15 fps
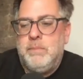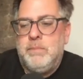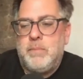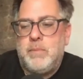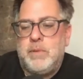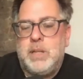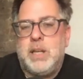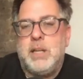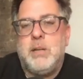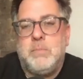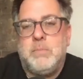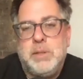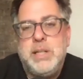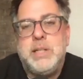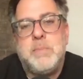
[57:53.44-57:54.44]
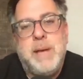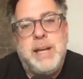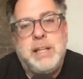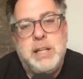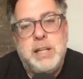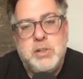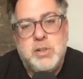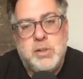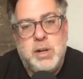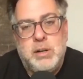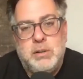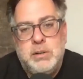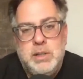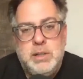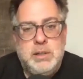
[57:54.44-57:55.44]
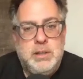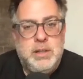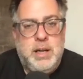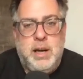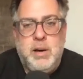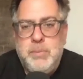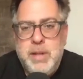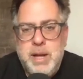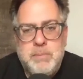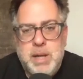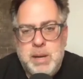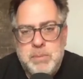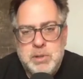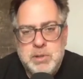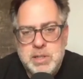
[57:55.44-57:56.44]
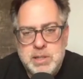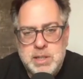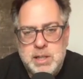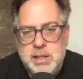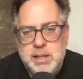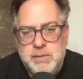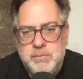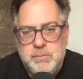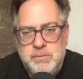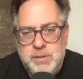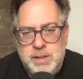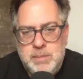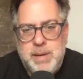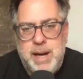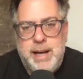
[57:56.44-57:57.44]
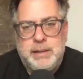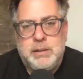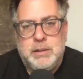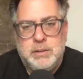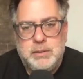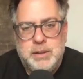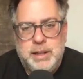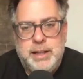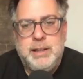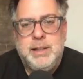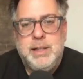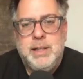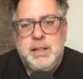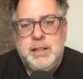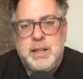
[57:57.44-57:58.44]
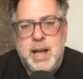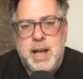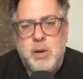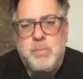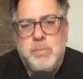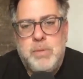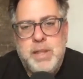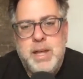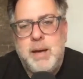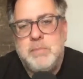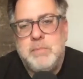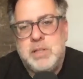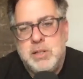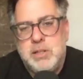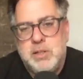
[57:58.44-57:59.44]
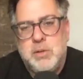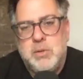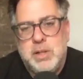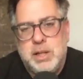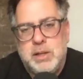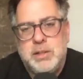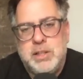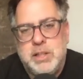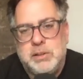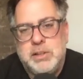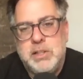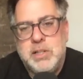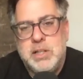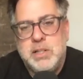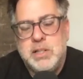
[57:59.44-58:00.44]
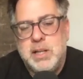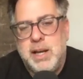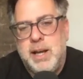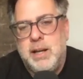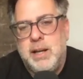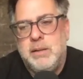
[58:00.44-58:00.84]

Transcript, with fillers: Can you please make an intro? Help them. That person's going to give them feedback, right? Help them to do their diligence and